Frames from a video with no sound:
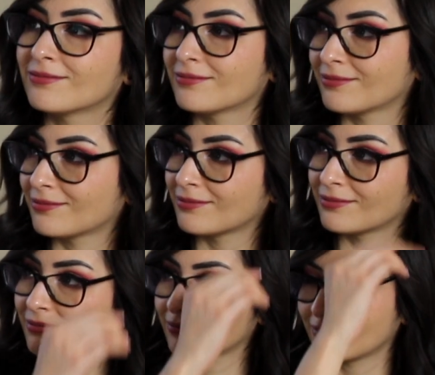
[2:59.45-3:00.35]

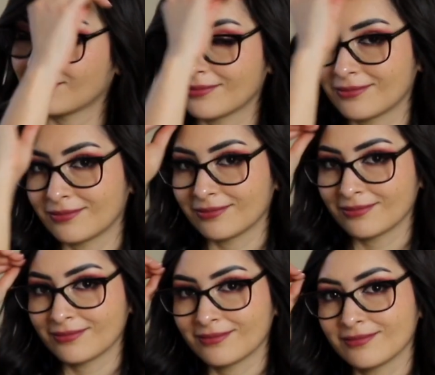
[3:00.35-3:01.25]

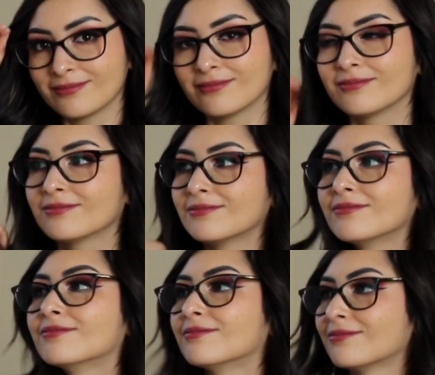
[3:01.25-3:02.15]

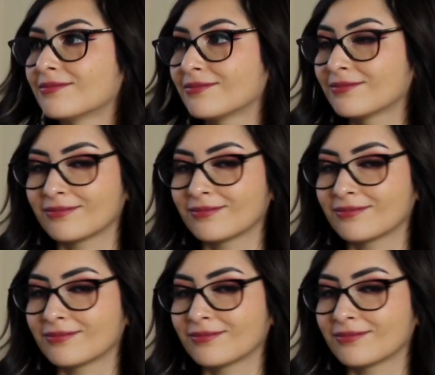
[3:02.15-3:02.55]
[no speech]